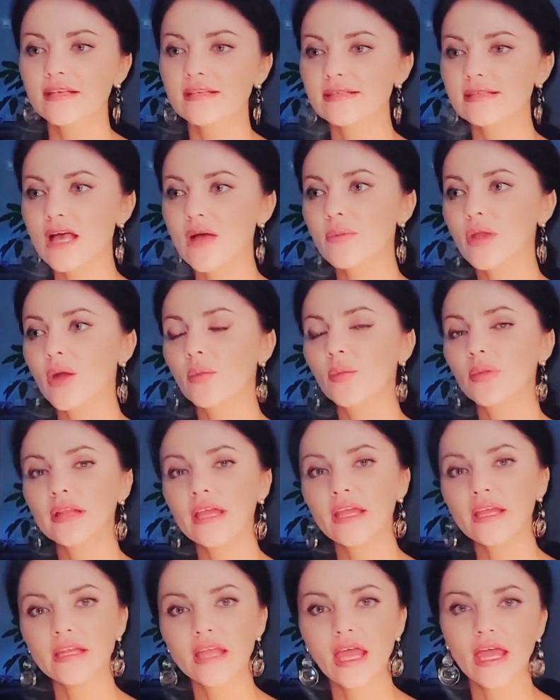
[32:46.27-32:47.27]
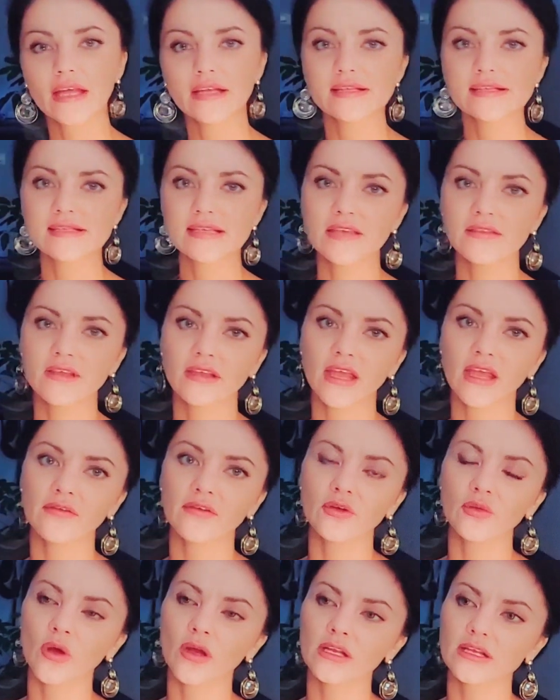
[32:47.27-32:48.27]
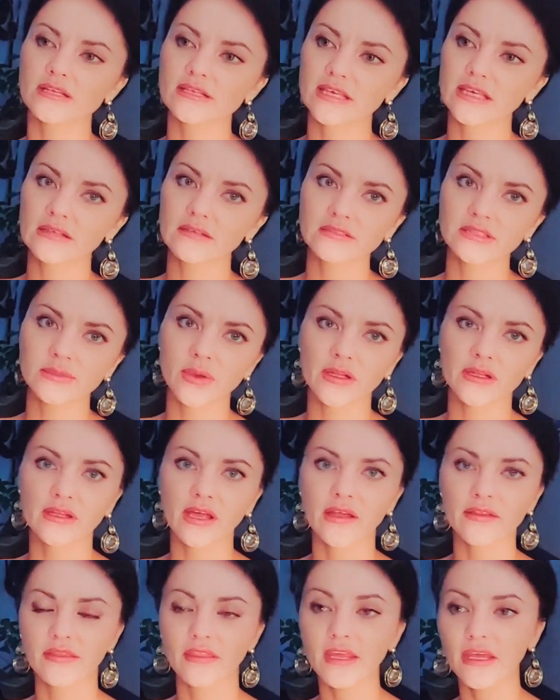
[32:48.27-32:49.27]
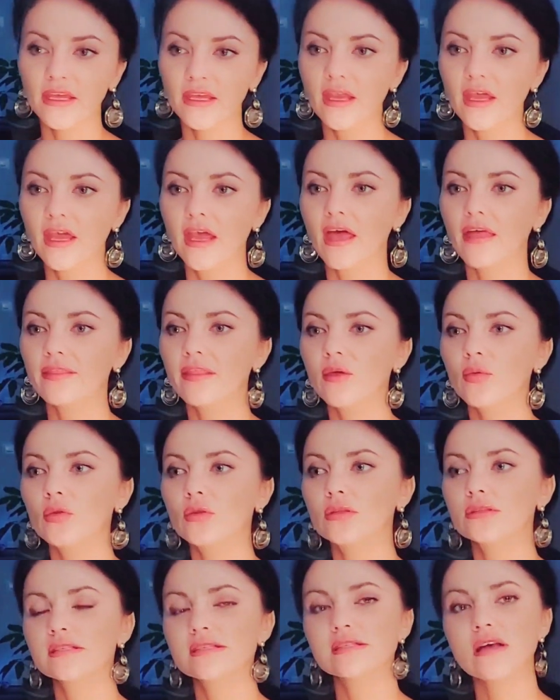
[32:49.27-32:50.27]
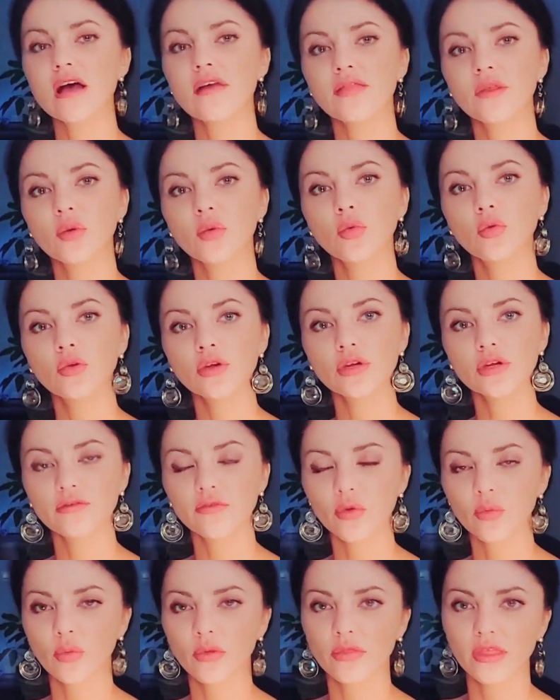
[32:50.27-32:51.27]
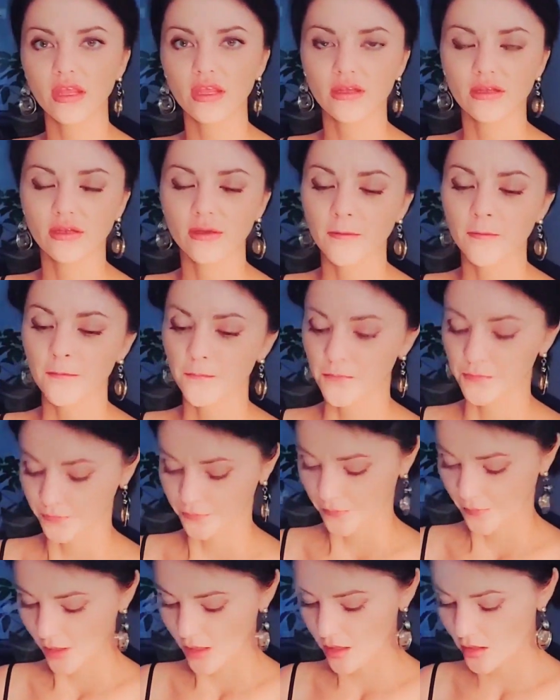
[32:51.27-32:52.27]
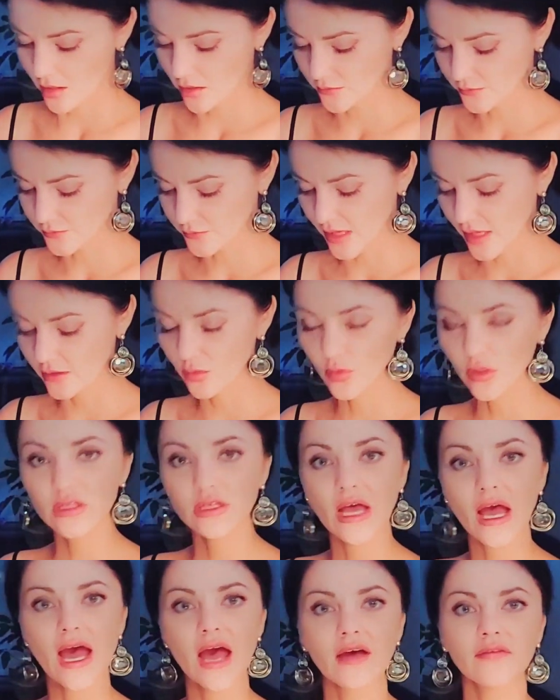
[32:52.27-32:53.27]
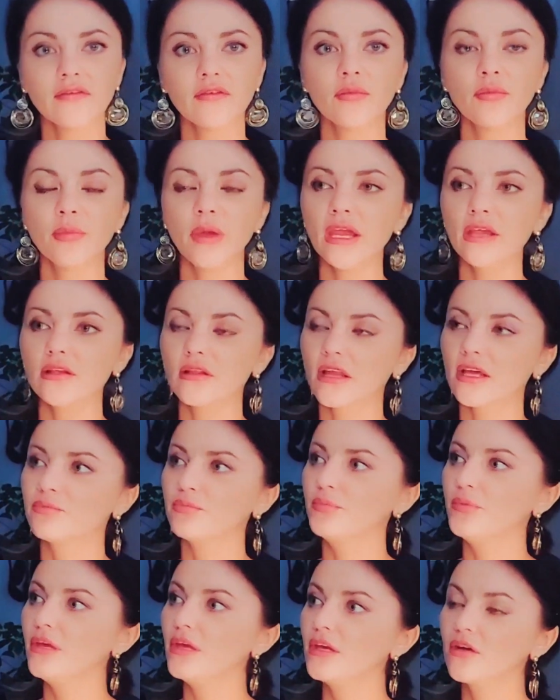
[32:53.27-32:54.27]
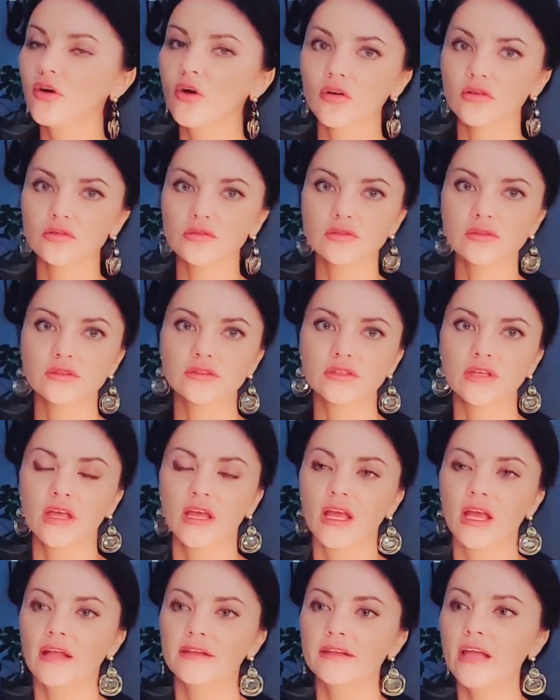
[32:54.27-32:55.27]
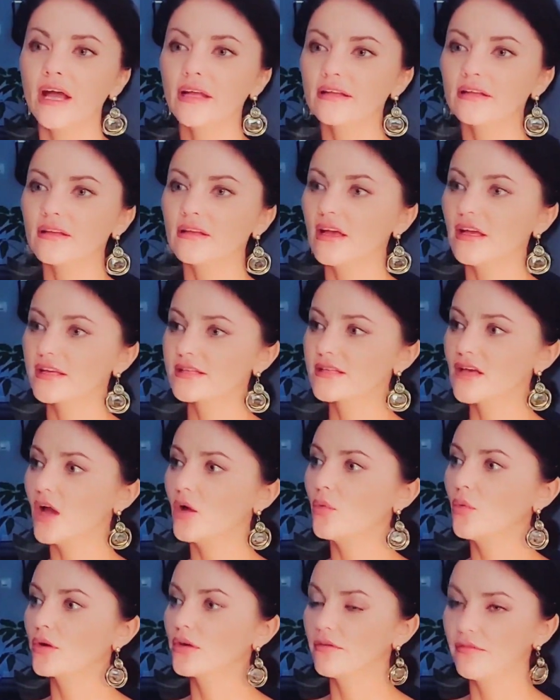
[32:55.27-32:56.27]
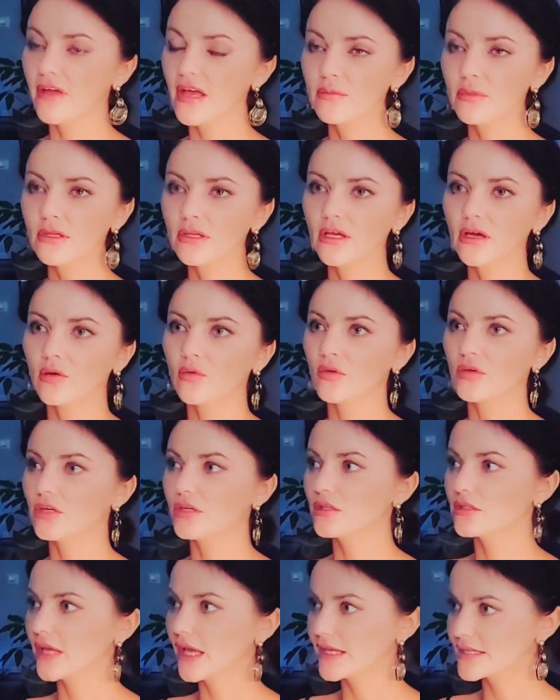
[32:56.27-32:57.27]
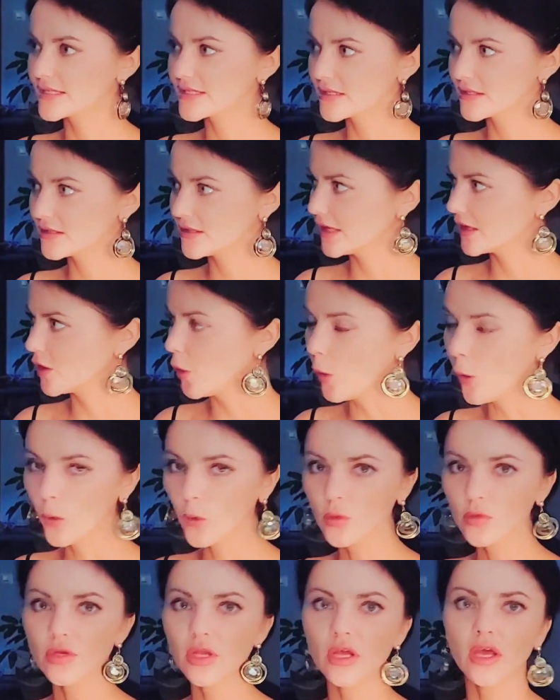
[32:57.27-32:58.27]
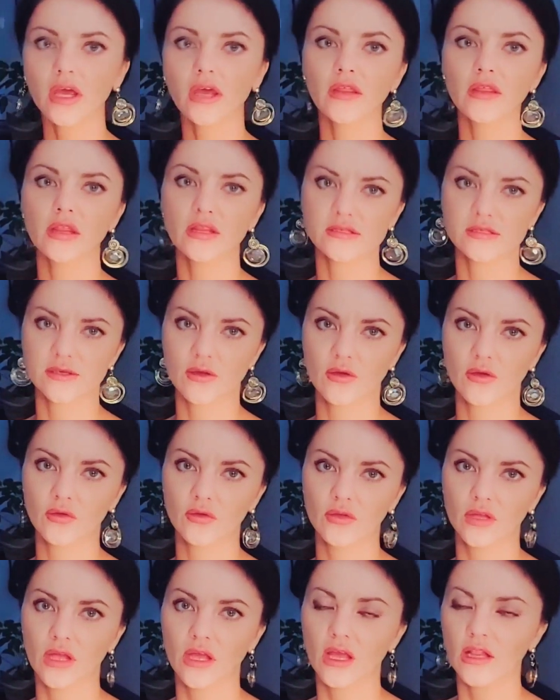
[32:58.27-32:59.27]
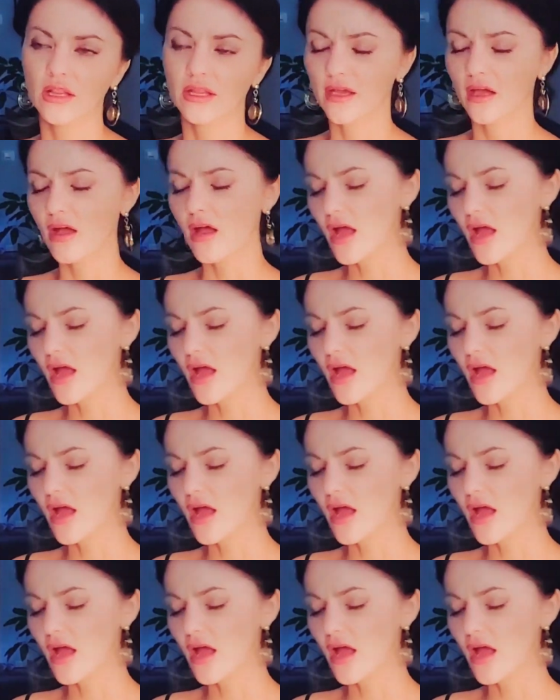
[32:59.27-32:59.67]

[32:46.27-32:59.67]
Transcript: stop complaining and saying that everyone is guilty but not they, and they will start the work from within, um, and we'll have made like big goals, not as I want a family, I want to get like old and that's all, like